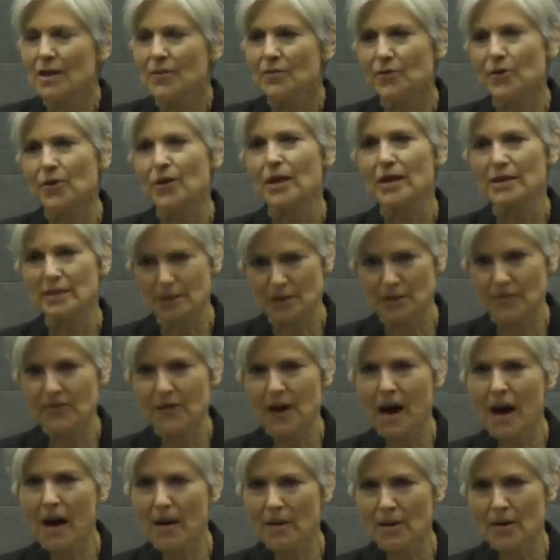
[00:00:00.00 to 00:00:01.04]
for us to
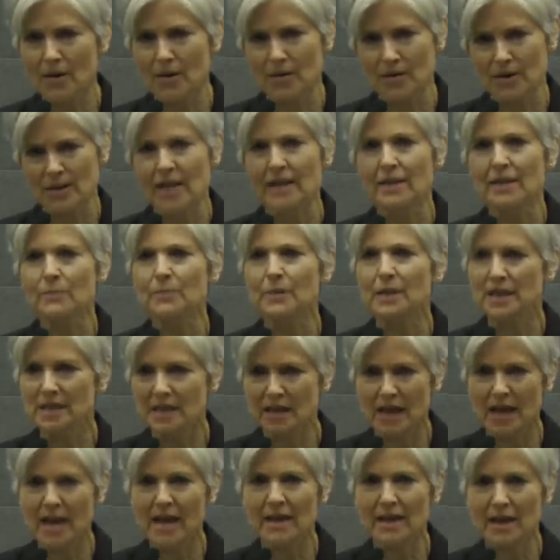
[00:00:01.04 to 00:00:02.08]
follow than to be
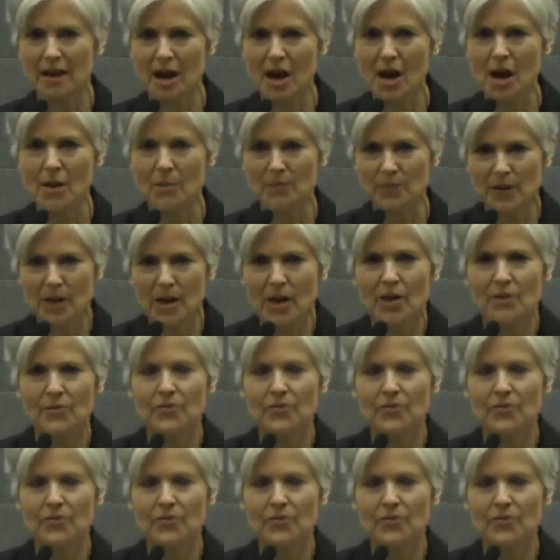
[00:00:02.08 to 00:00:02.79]
standing up